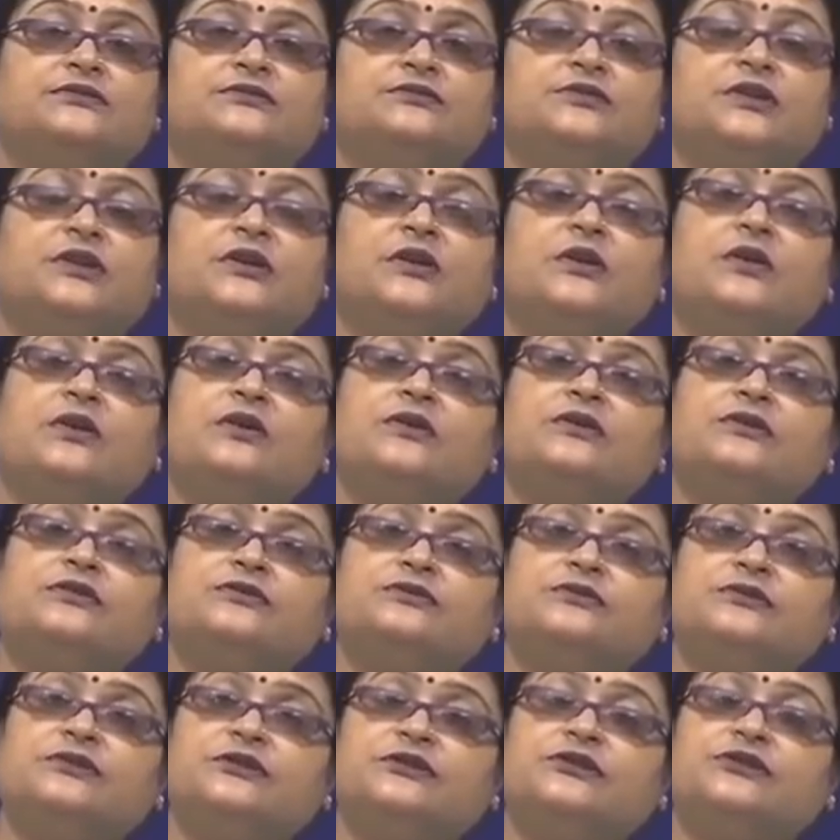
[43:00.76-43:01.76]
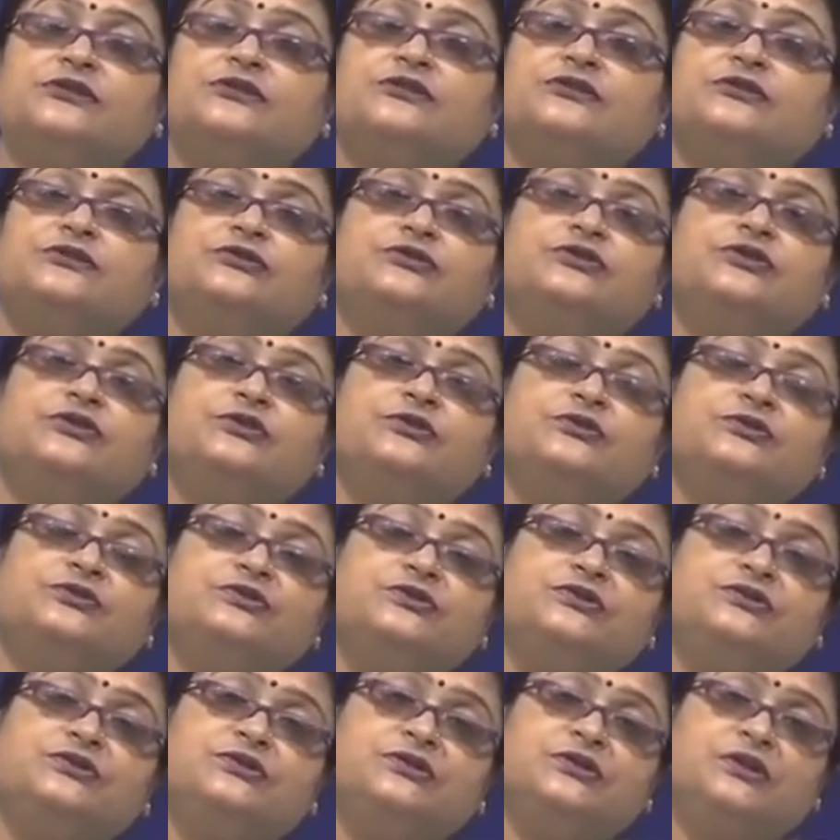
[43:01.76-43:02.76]
because we
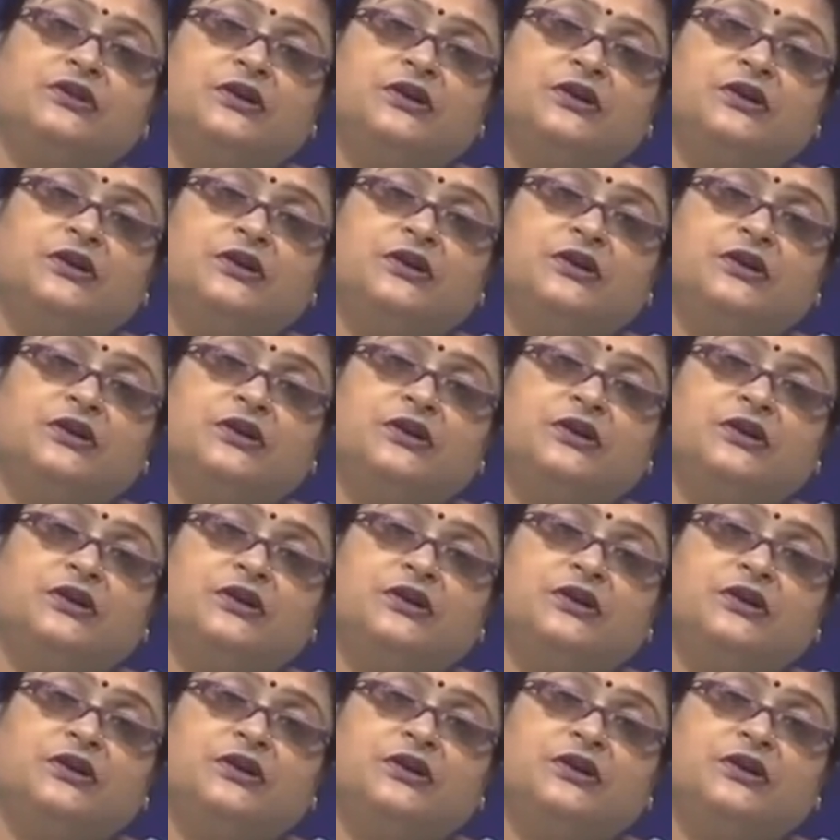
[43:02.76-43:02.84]
chose